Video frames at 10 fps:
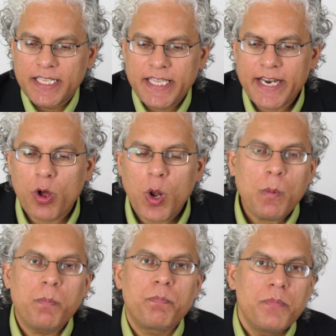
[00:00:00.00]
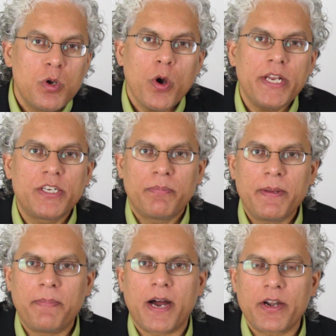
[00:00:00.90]
they're all going to
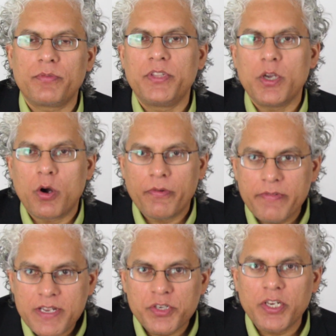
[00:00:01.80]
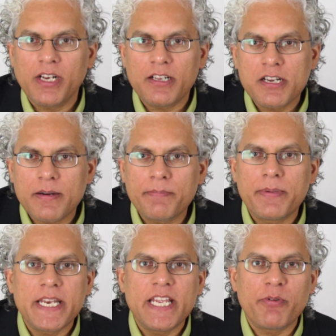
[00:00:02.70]
be part of the official
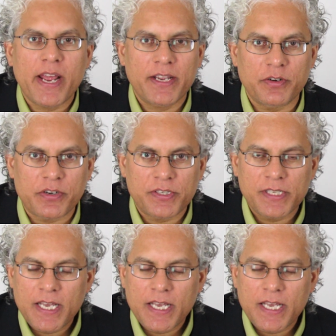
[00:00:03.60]
company records.